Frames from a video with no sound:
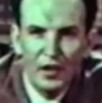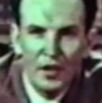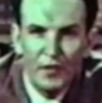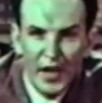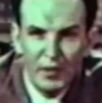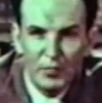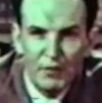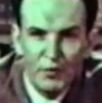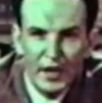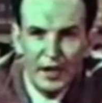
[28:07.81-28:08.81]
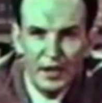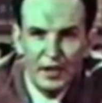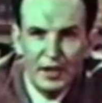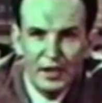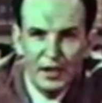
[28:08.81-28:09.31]
And that, my friend,
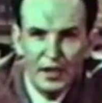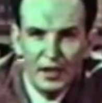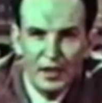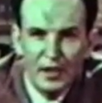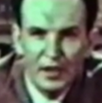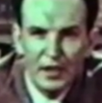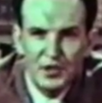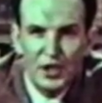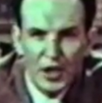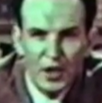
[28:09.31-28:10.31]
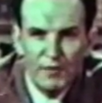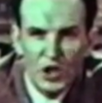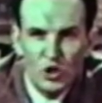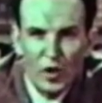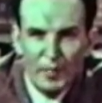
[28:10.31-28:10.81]
is an
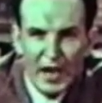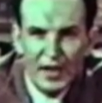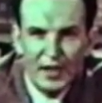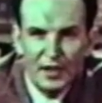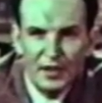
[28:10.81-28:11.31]
individual matter.